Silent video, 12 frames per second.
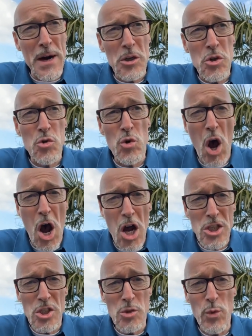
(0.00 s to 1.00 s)
But to
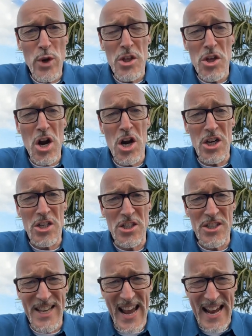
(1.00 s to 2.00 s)
us which
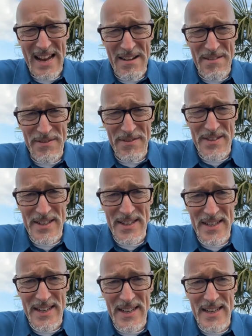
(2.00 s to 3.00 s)
are
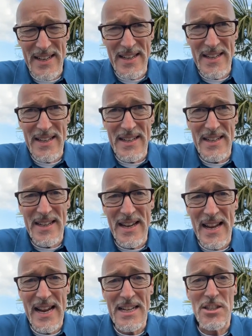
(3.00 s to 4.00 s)
saved,
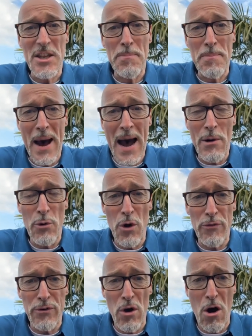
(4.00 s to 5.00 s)
it's the
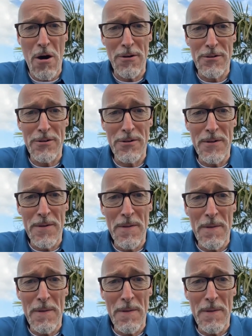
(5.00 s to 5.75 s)
power of God.